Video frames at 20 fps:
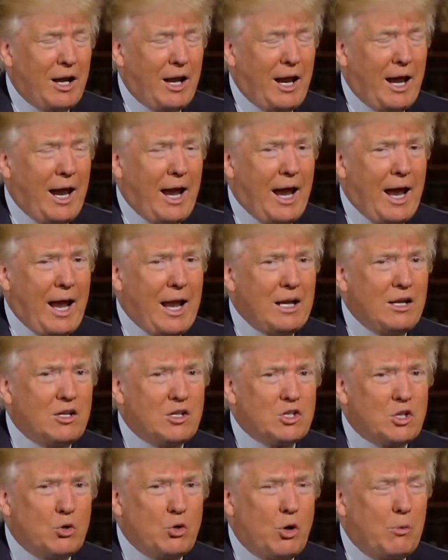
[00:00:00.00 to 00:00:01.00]
And
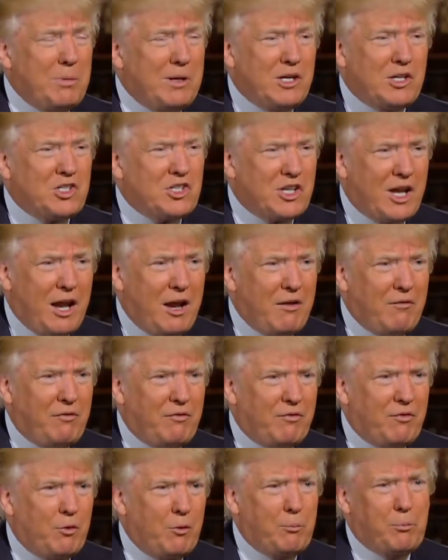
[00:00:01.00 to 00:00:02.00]
so nobody's
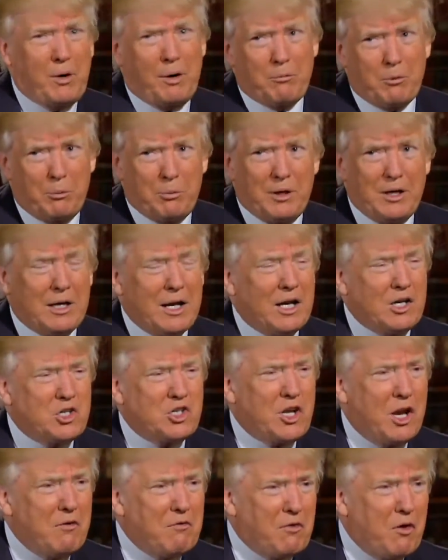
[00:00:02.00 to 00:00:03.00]
safe. We're probably not
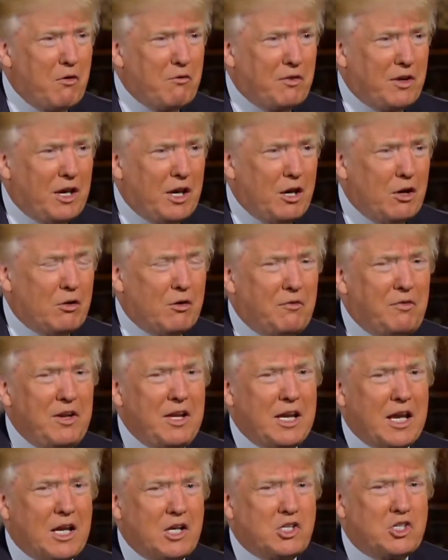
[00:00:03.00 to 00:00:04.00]
safe over here. If he
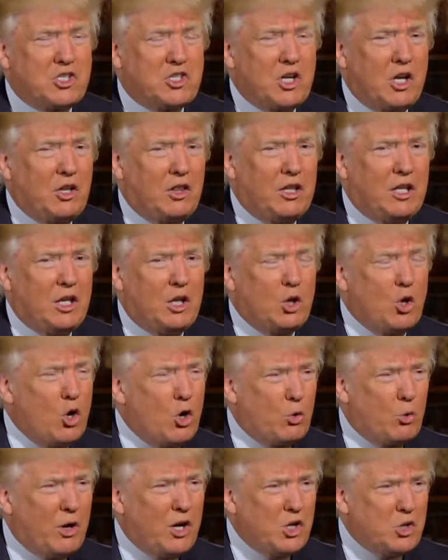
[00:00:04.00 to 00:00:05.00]
gets the
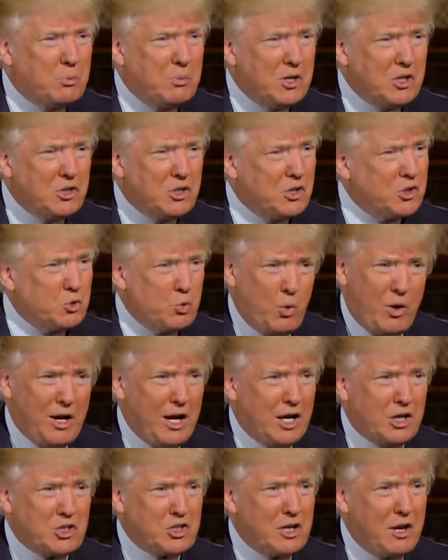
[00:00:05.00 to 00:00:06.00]
long-range missiles, we're
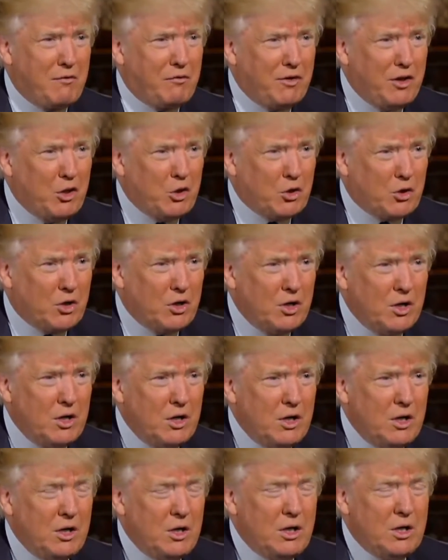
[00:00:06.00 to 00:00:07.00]
not safe either.
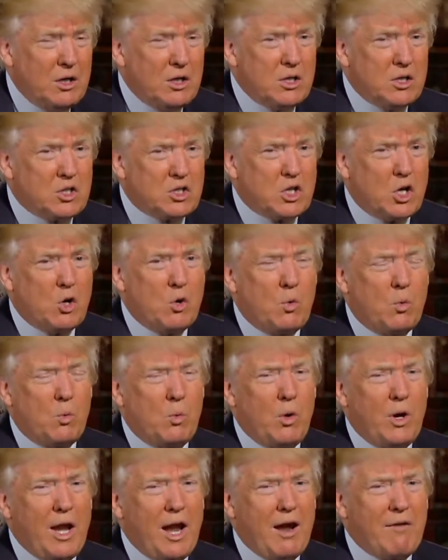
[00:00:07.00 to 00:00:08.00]
So
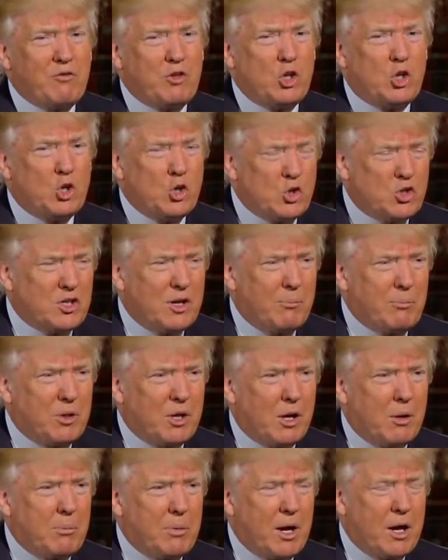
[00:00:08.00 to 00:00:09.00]
we have to do
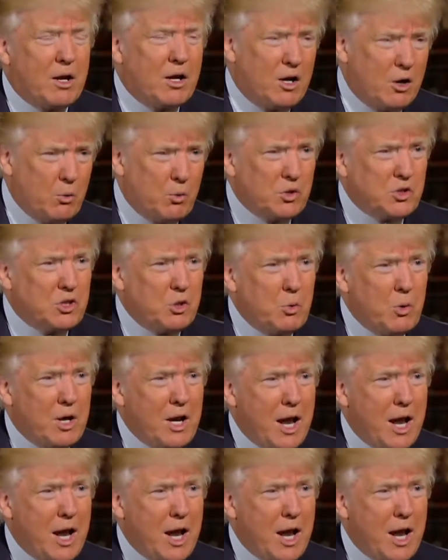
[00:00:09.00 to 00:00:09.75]
something about it, and we'll see what